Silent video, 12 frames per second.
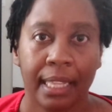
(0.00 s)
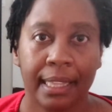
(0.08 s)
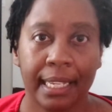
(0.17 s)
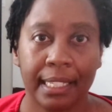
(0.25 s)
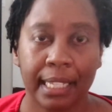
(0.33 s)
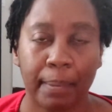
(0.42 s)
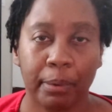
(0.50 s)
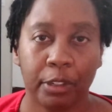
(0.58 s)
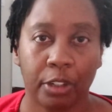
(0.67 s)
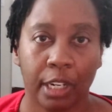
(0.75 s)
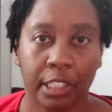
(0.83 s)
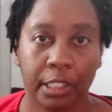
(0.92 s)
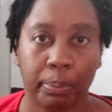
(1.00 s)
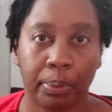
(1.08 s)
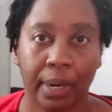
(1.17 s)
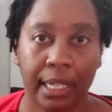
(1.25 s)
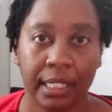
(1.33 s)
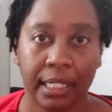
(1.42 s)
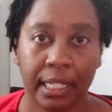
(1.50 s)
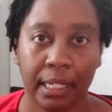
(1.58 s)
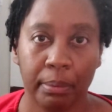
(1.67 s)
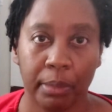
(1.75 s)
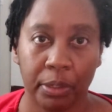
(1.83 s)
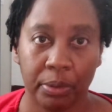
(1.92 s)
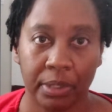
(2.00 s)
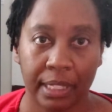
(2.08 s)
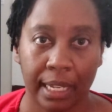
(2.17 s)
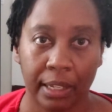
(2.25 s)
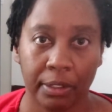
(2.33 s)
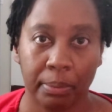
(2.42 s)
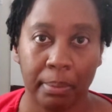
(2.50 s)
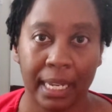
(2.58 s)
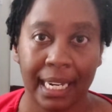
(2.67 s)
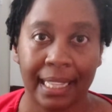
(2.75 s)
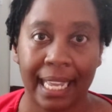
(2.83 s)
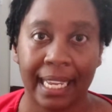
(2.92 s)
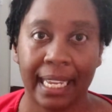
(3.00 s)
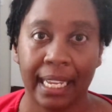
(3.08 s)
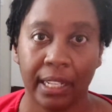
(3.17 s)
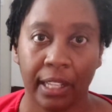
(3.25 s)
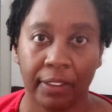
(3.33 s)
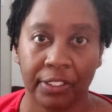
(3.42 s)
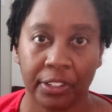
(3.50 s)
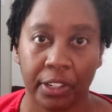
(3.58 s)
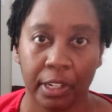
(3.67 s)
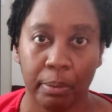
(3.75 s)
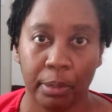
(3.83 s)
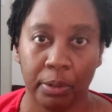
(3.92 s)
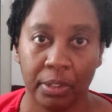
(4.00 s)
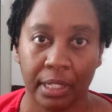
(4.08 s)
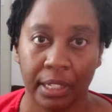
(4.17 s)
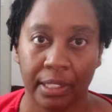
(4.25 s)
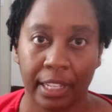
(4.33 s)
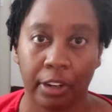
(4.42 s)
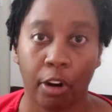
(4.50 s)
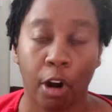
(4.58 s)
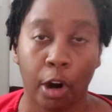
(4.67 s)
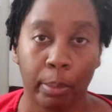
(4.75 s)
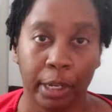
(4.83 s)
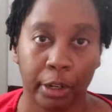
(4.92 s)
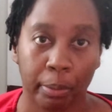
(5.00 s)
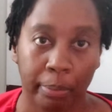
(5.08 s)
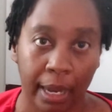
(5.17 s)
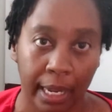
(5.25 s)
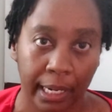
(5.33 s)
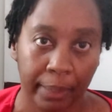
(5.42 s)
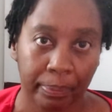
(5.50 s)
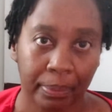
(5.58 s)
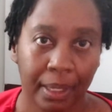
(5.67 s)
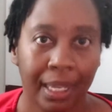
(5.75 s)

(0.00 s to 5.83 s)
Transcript: These type of drugs suppress the immune cells, meaning they kill off certain immune cells that are harming your body.